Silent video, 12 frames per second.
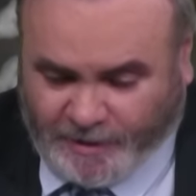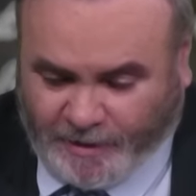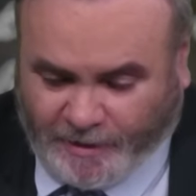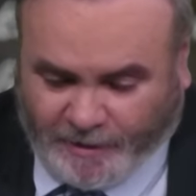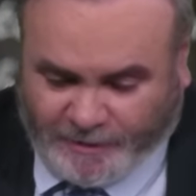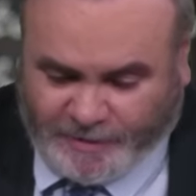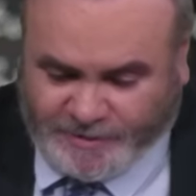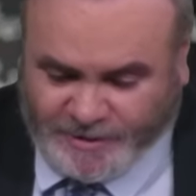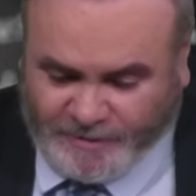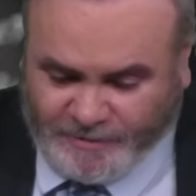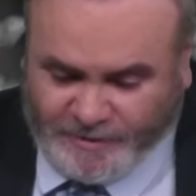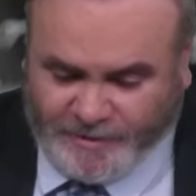And because uh,
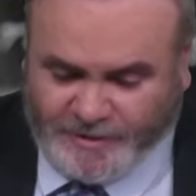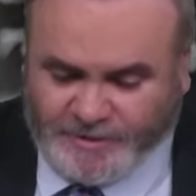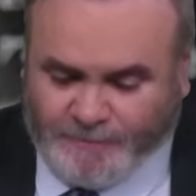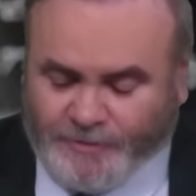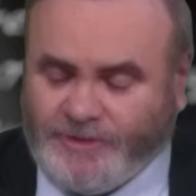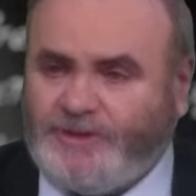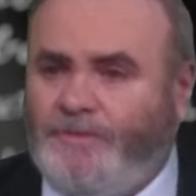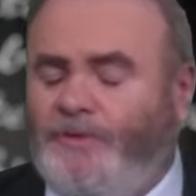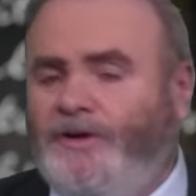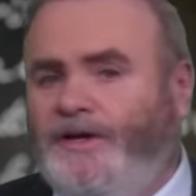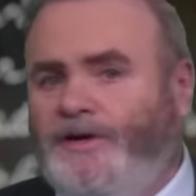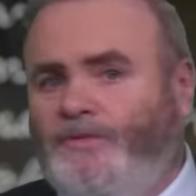I think there's a
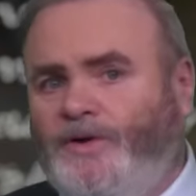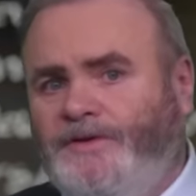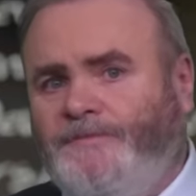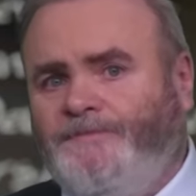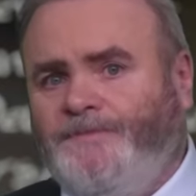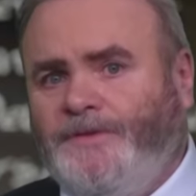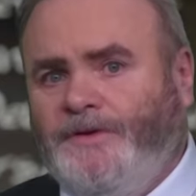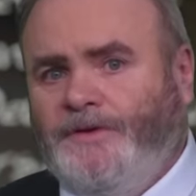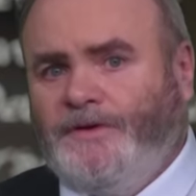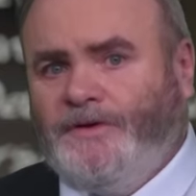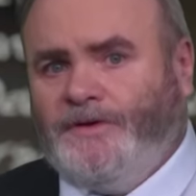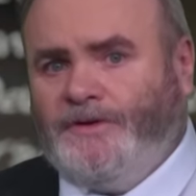principle here. When
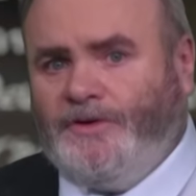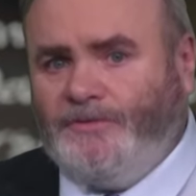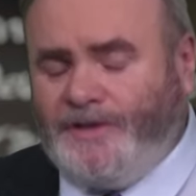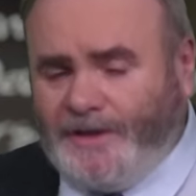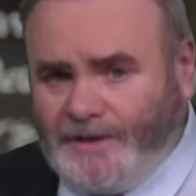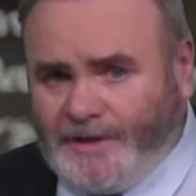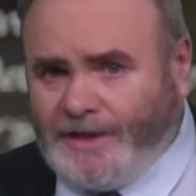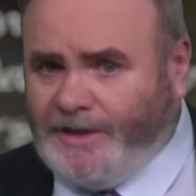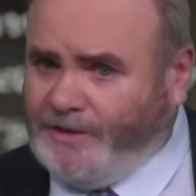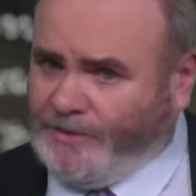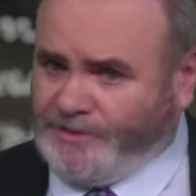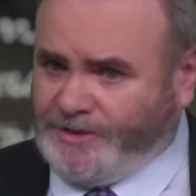you
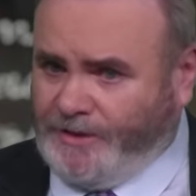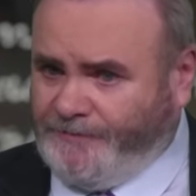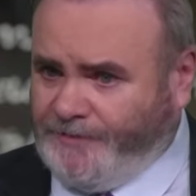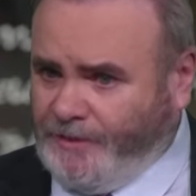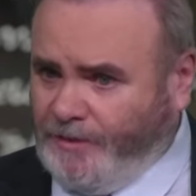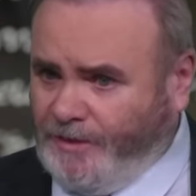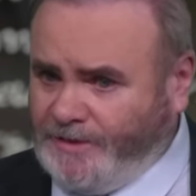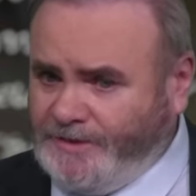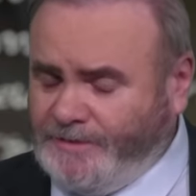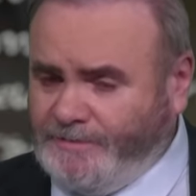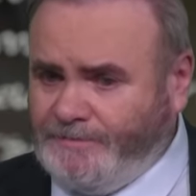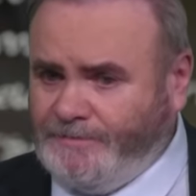dedicate yourself to
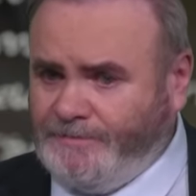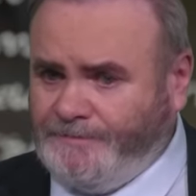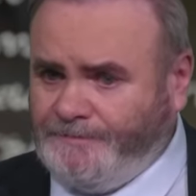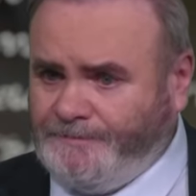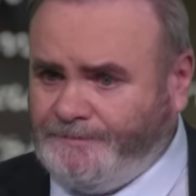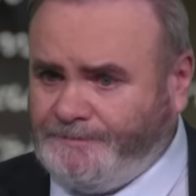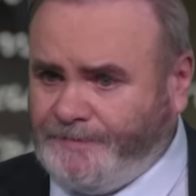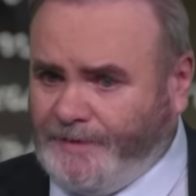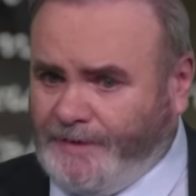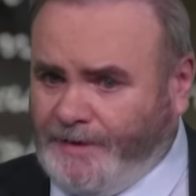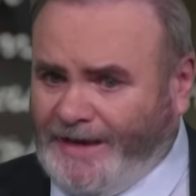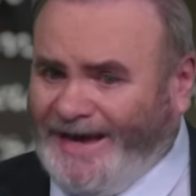God
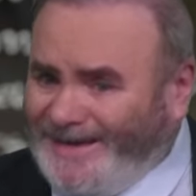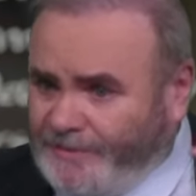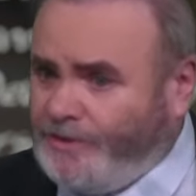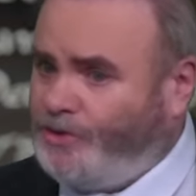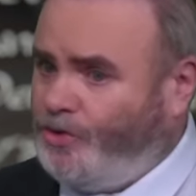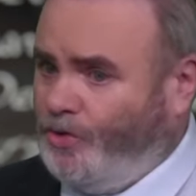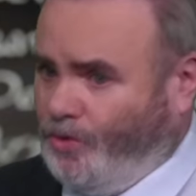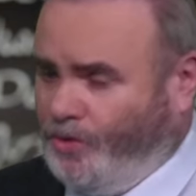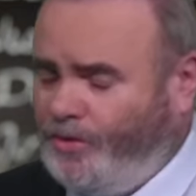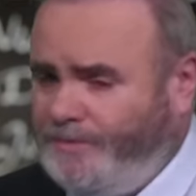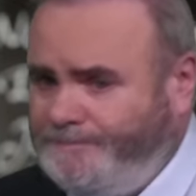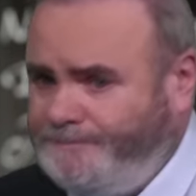at the
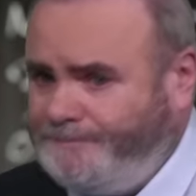door,